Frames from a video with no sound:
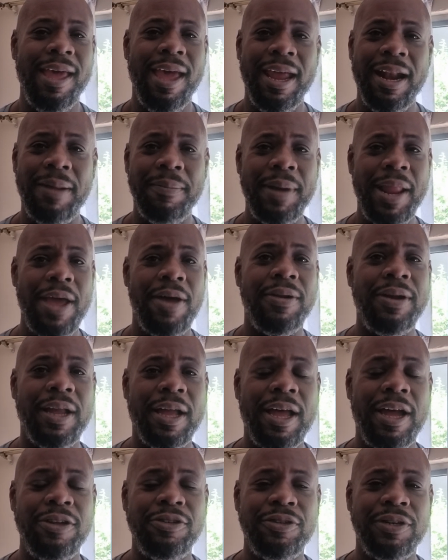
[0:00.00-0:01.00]
And I'm now in the
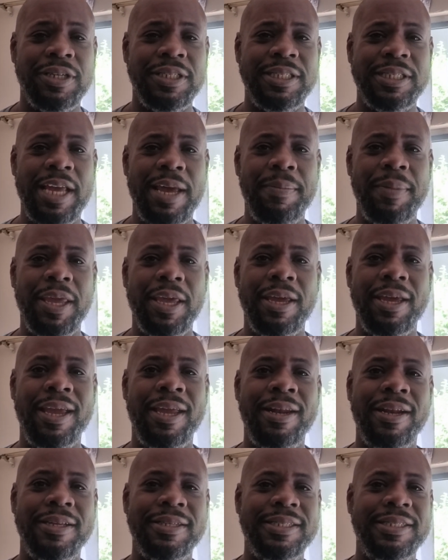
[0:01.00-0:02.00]
country of Zambia
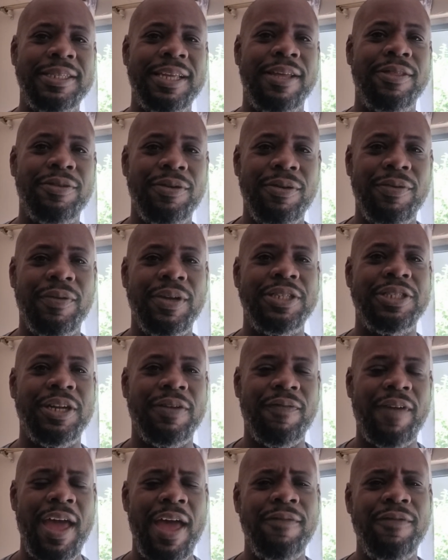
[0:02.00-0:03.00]
in the southern region
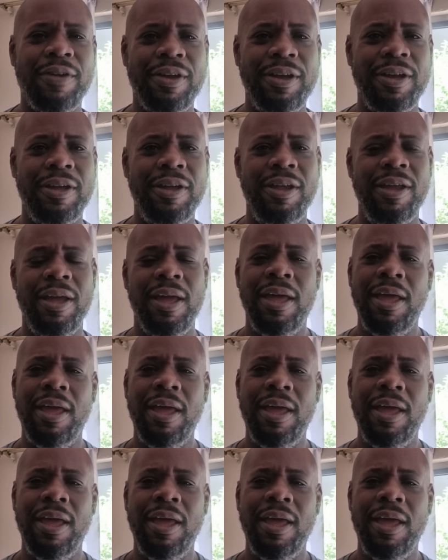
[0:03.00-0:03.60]
of Africa.